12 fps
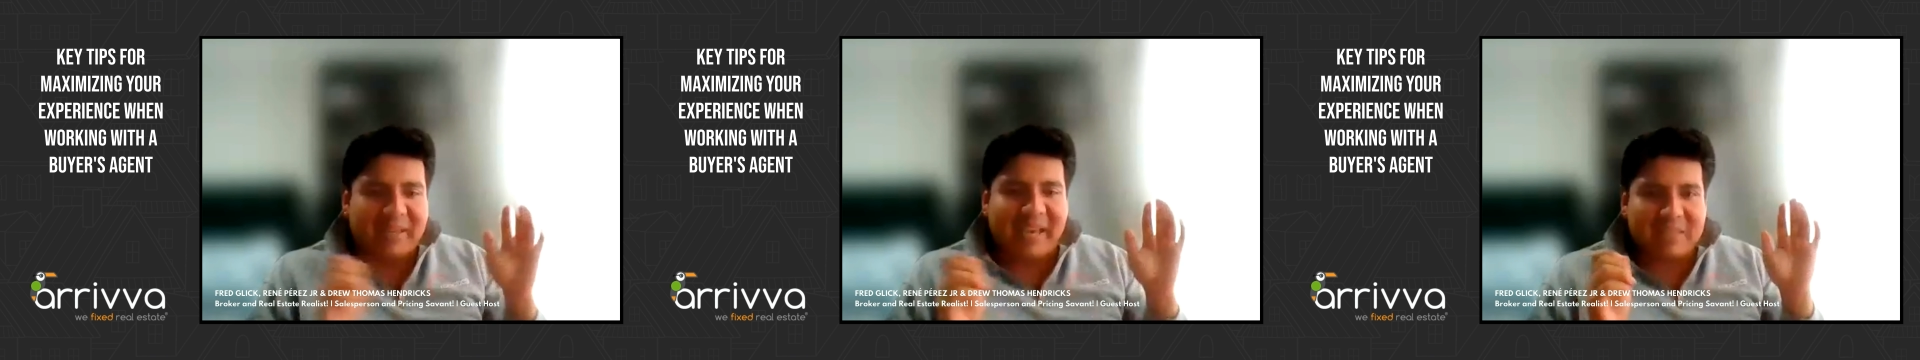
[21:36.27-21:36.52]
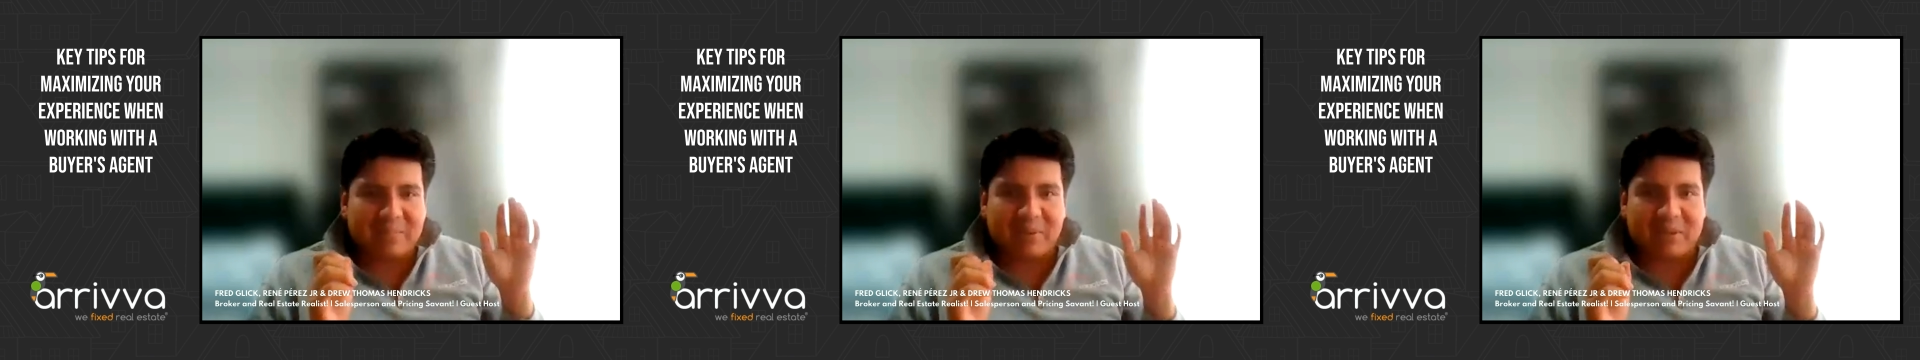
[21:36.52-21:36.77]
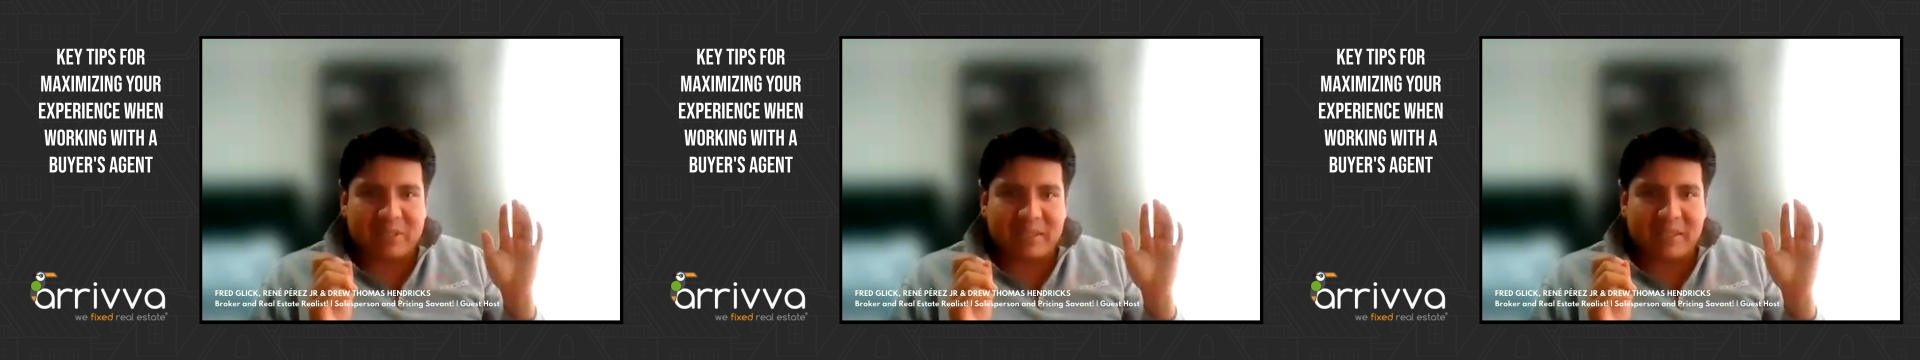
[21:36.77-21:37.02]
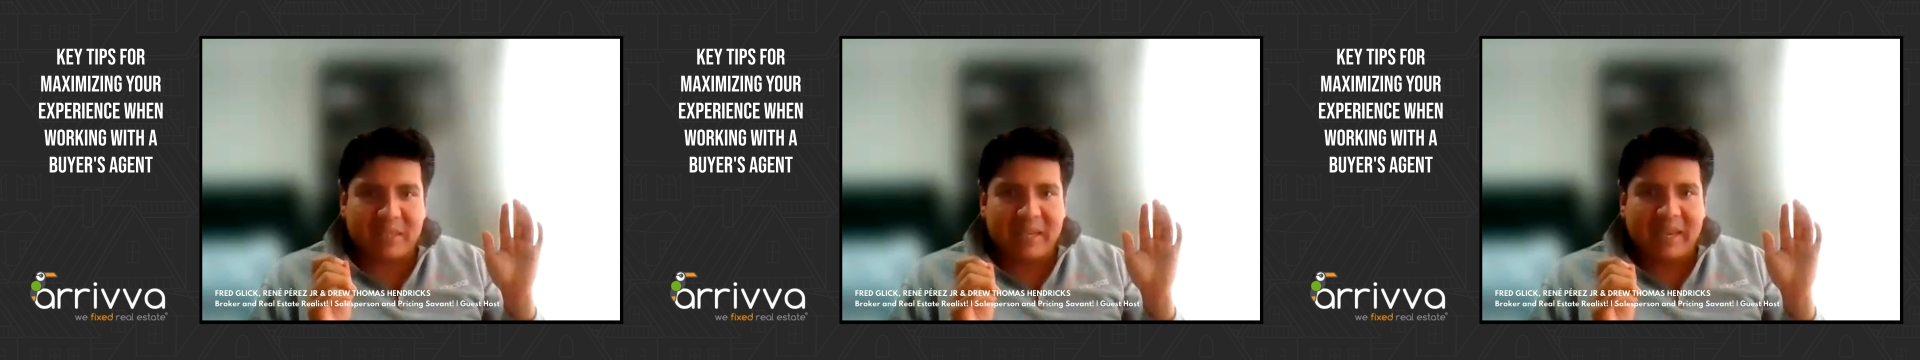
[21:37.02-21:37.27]
yes
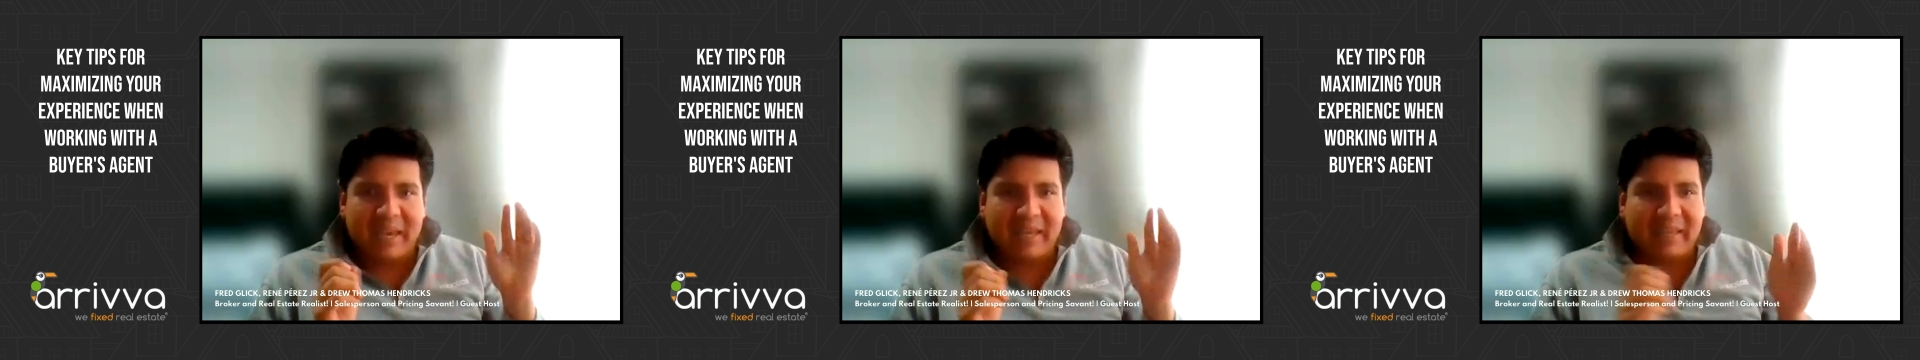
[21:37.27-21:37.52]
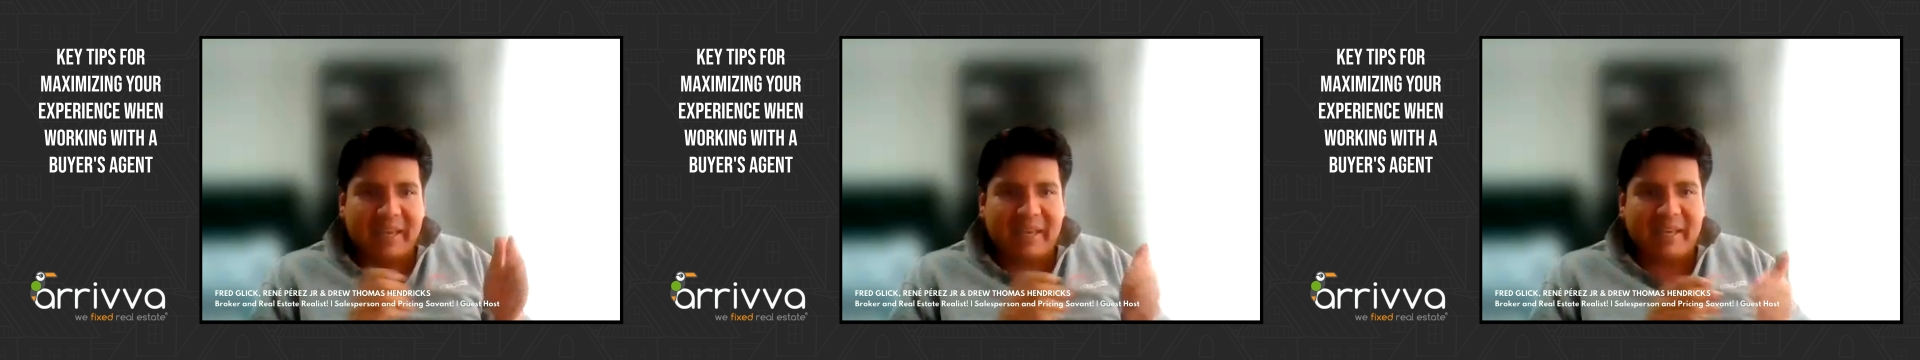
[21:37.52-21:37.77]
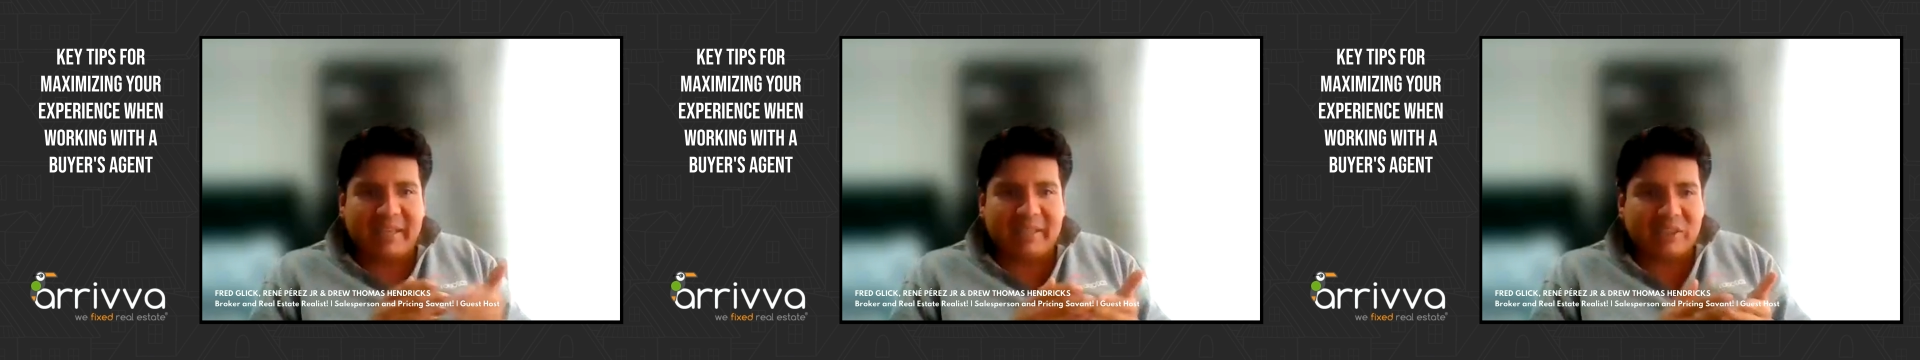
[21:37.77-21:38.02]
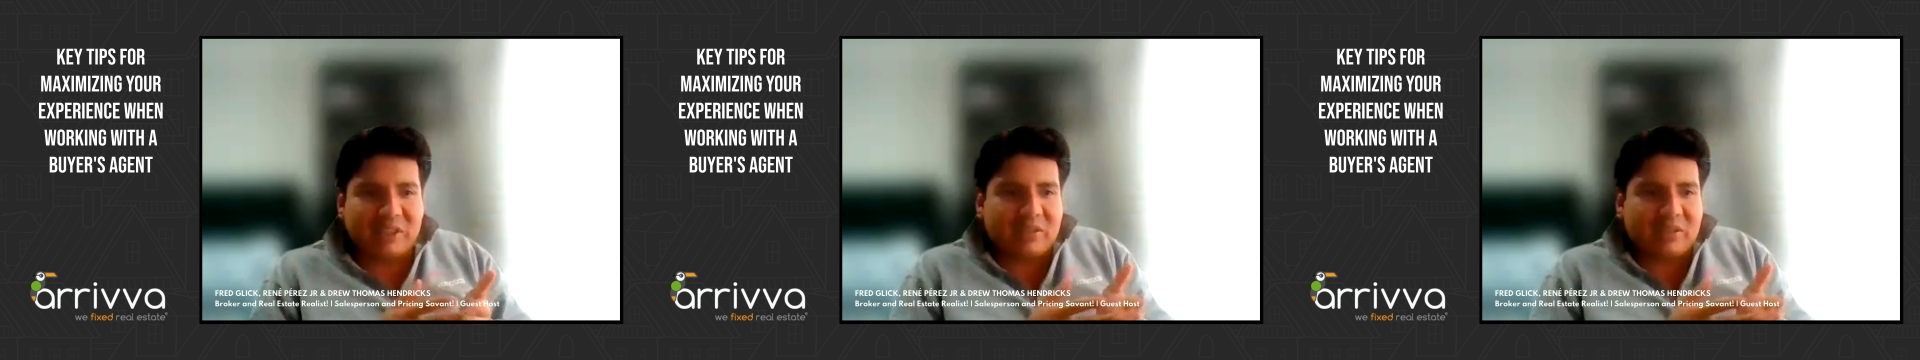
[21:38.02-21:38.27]
person and
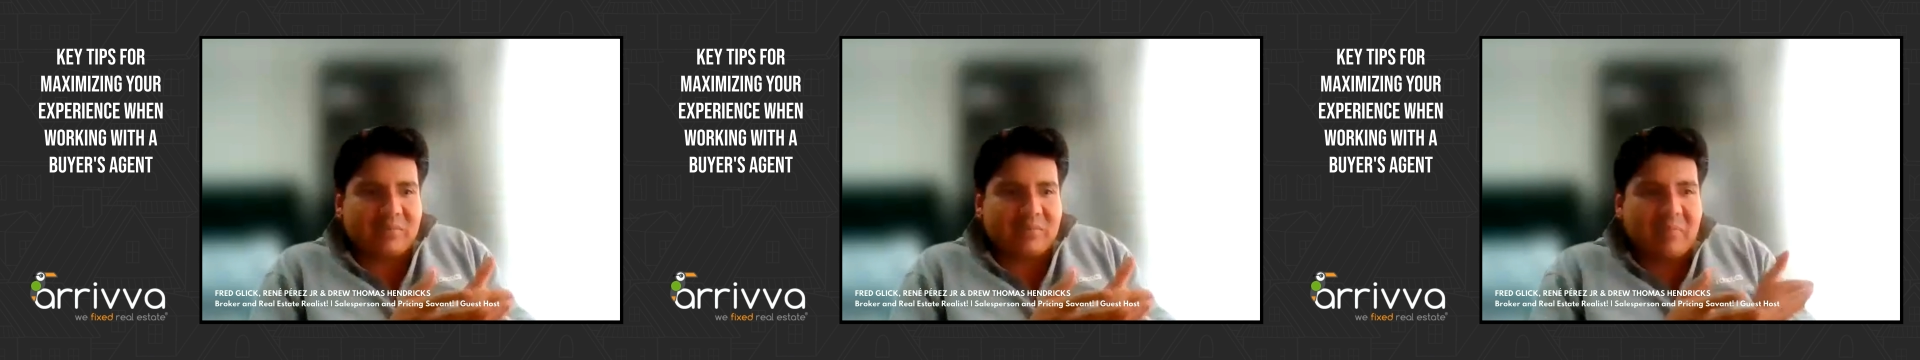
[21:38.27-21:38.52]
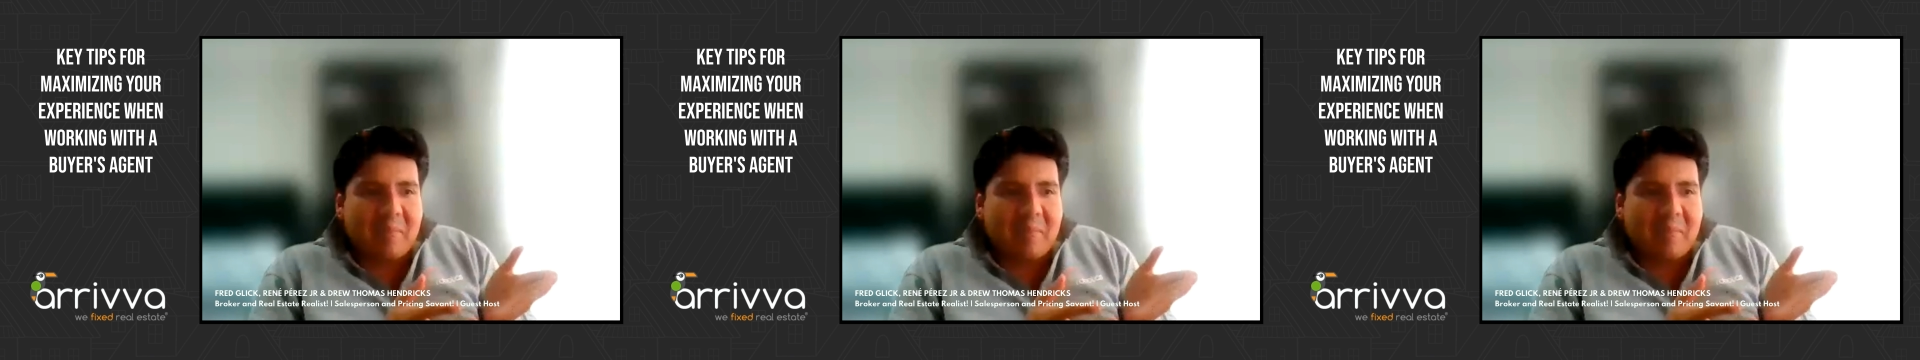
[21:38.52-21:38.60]
then just